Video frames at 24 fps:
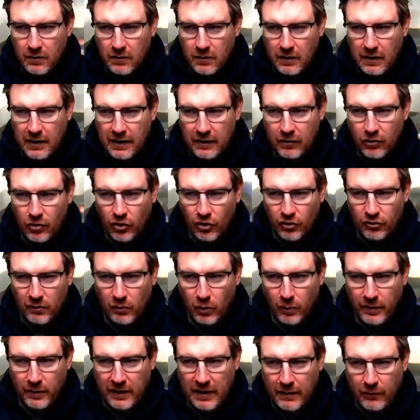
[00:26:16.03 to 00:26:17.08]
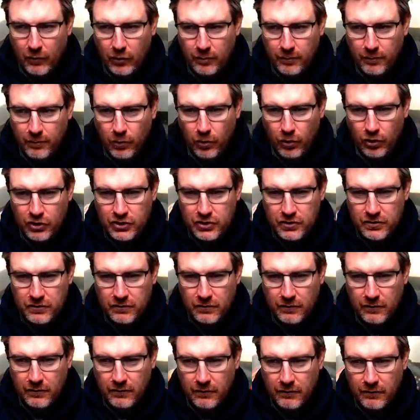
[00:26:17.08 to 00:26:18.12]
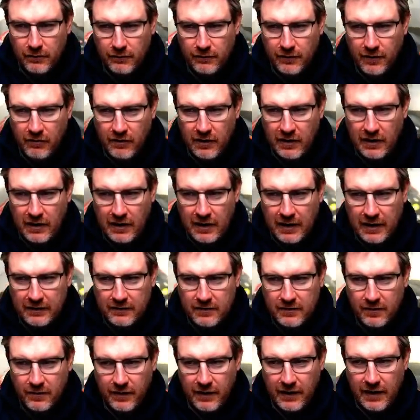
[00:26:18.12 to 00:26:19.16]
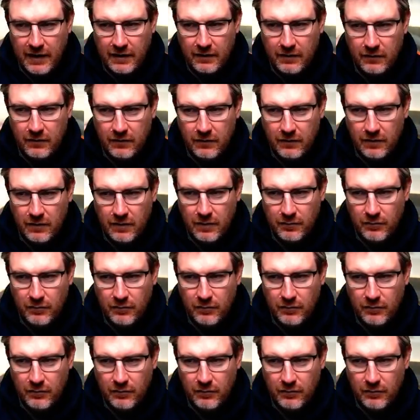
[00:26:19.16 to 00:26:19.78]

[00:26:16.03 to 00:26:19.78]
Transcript: And of course, we will be able to push very hard to the end.